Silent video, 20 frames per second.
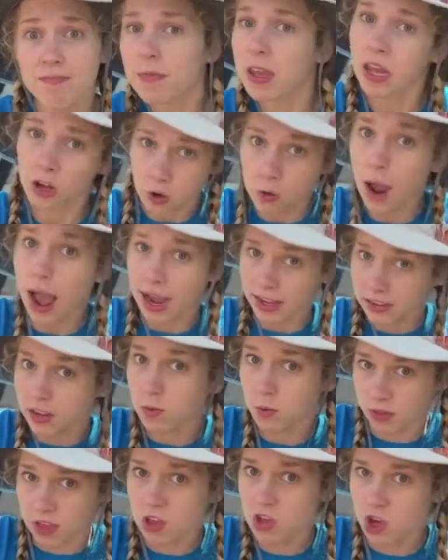interacting
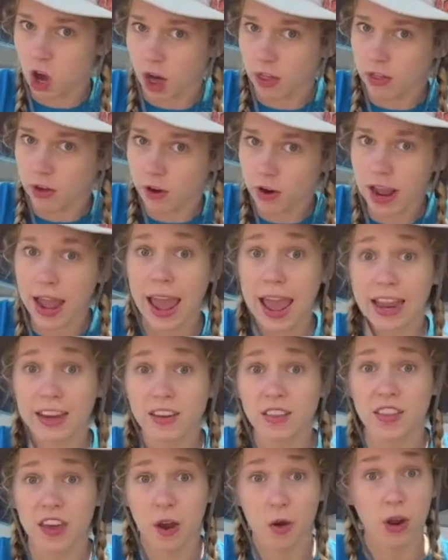with each other and
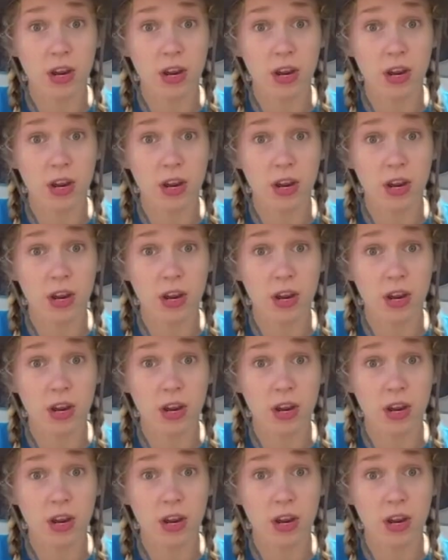their